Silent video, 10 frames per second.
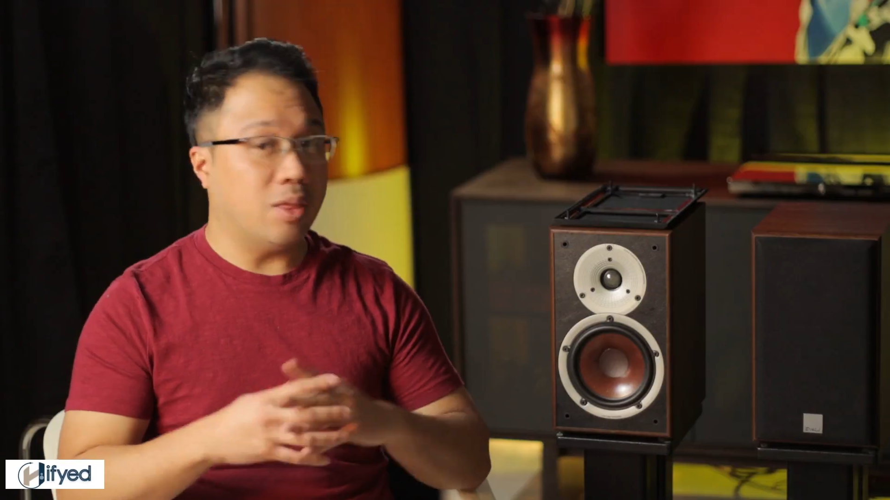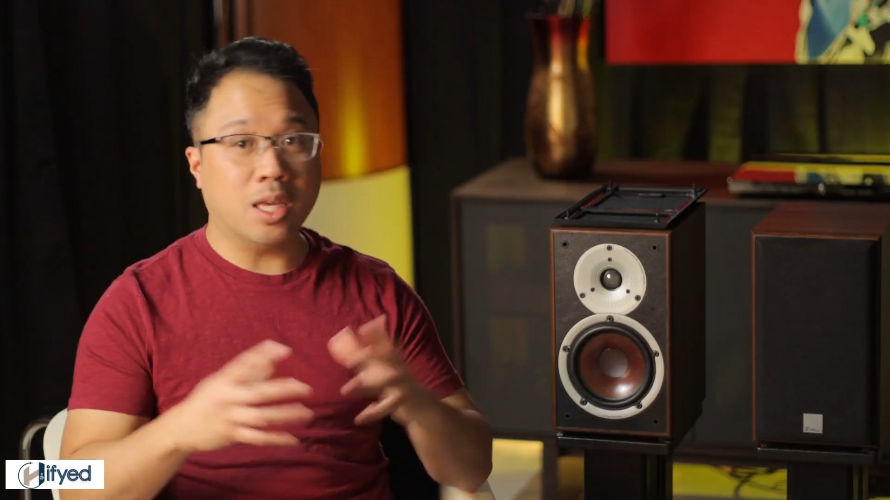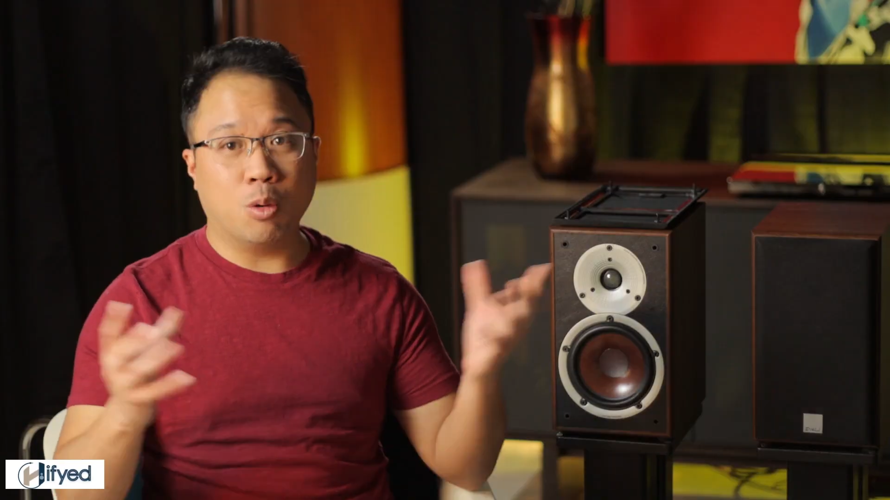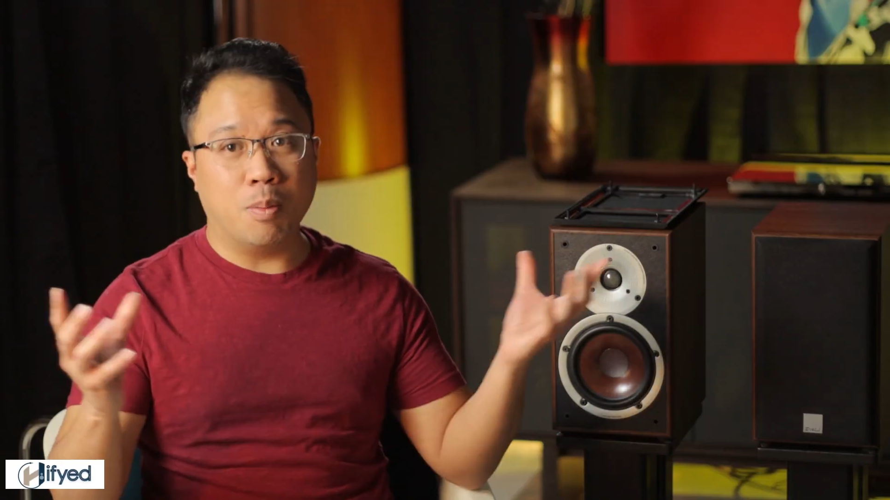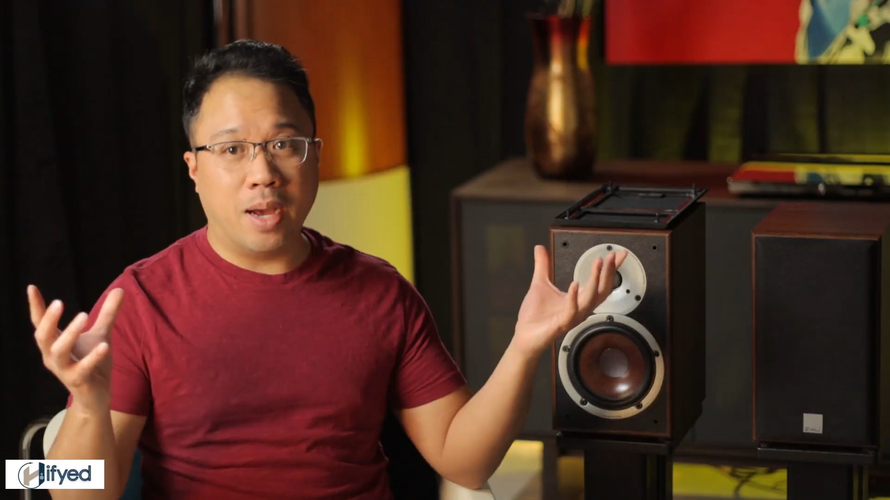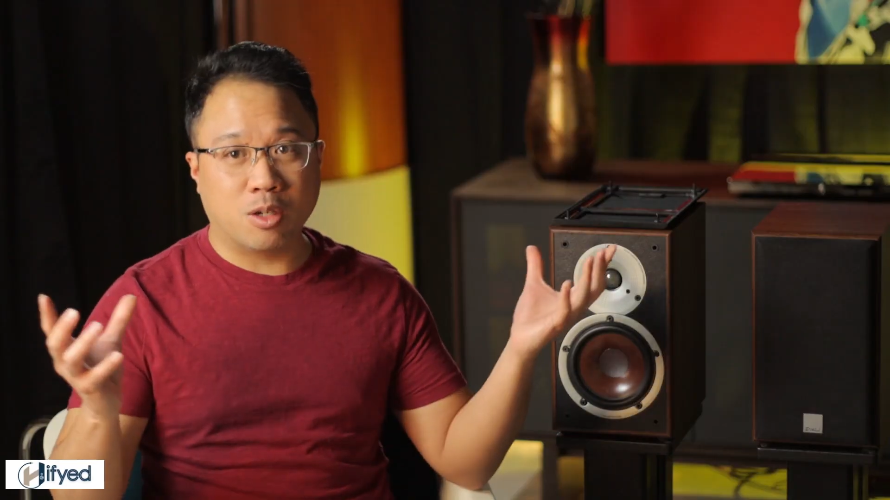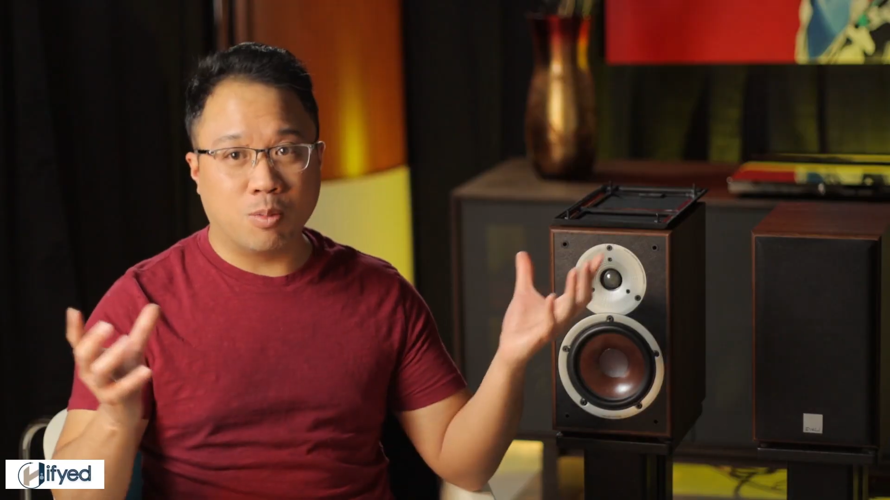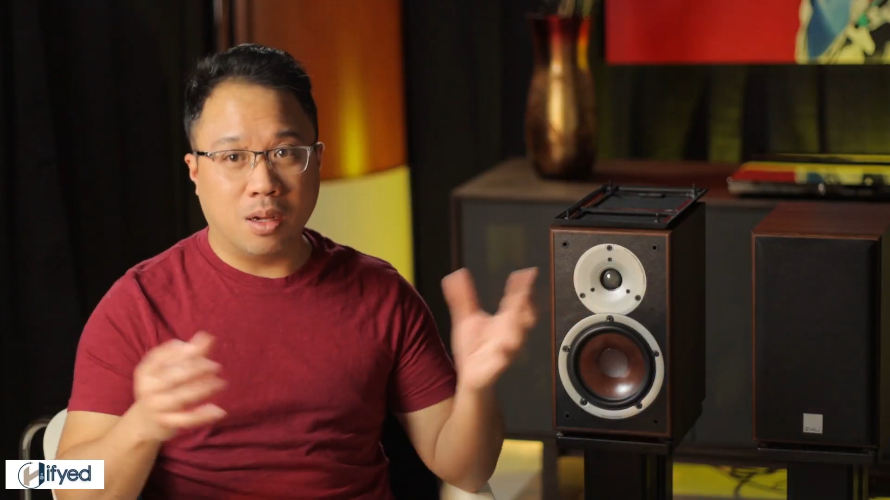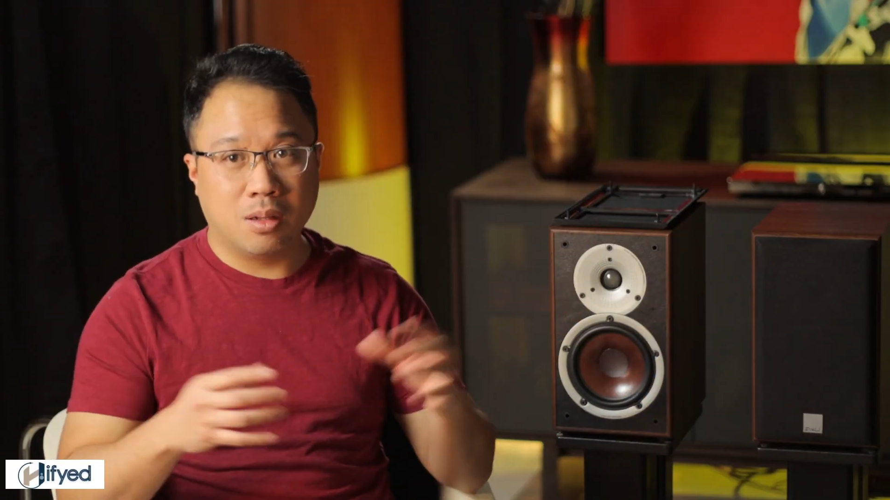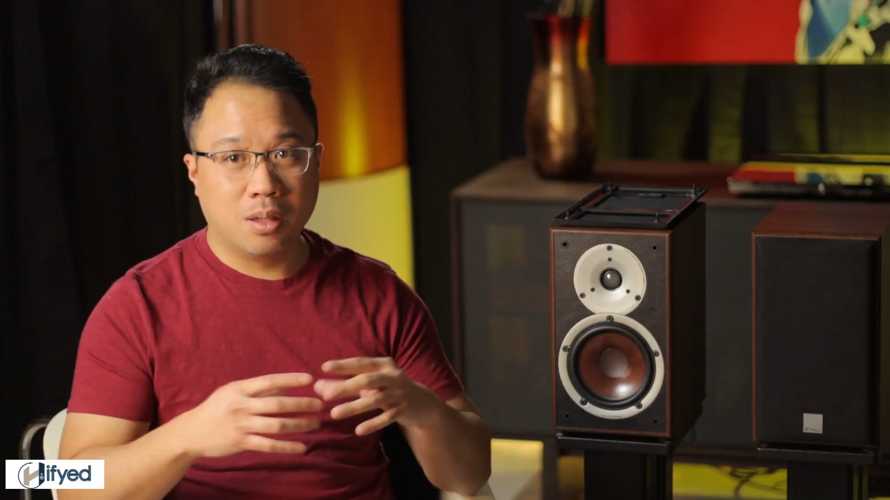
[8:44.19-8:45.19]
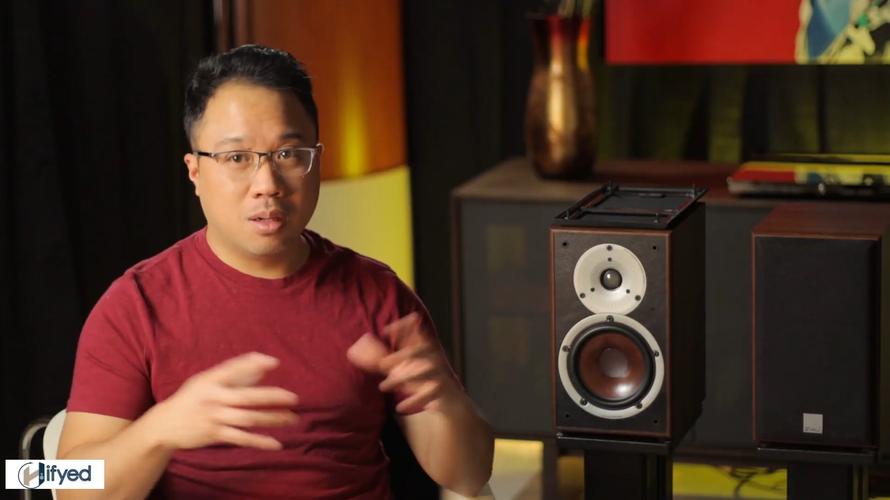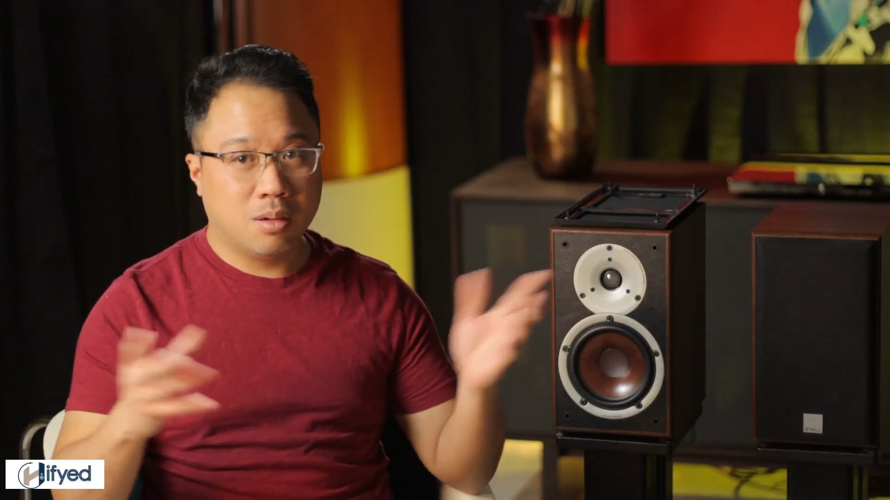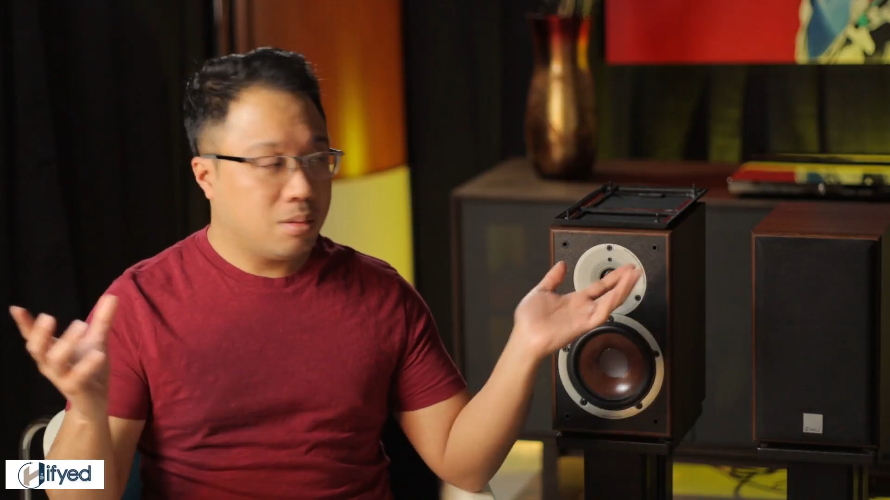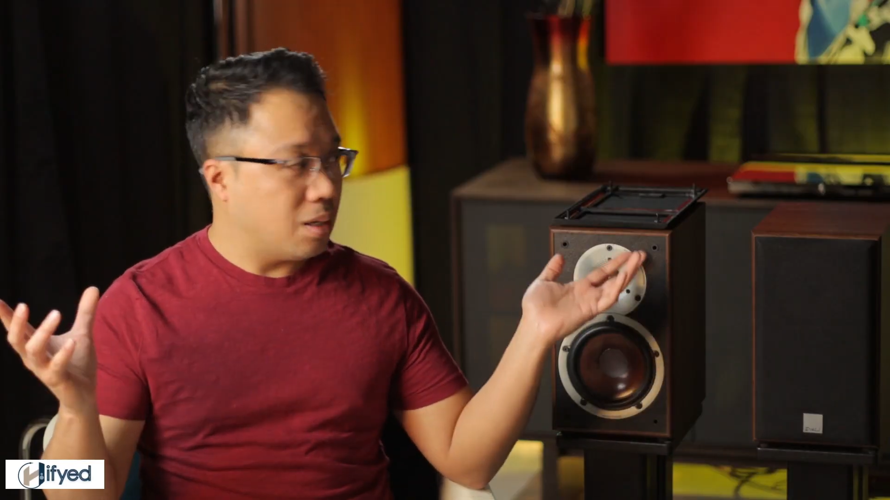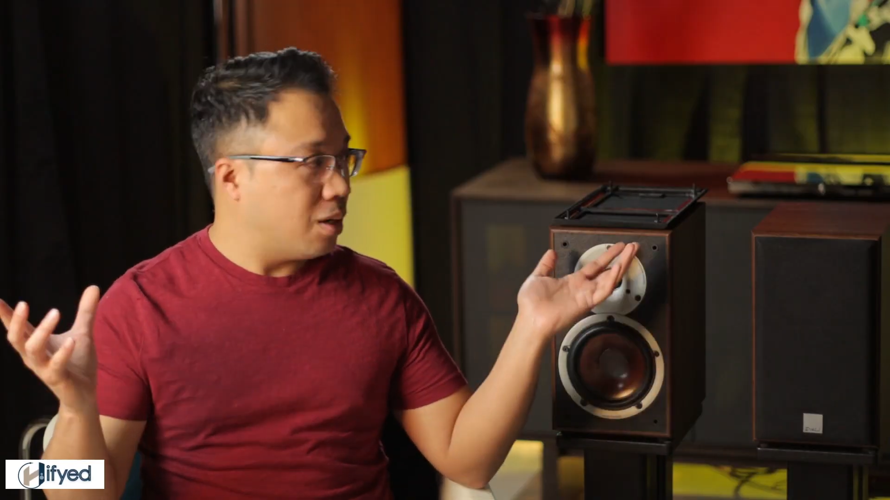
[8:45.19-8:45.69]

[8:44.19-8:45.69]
I think it would match well. I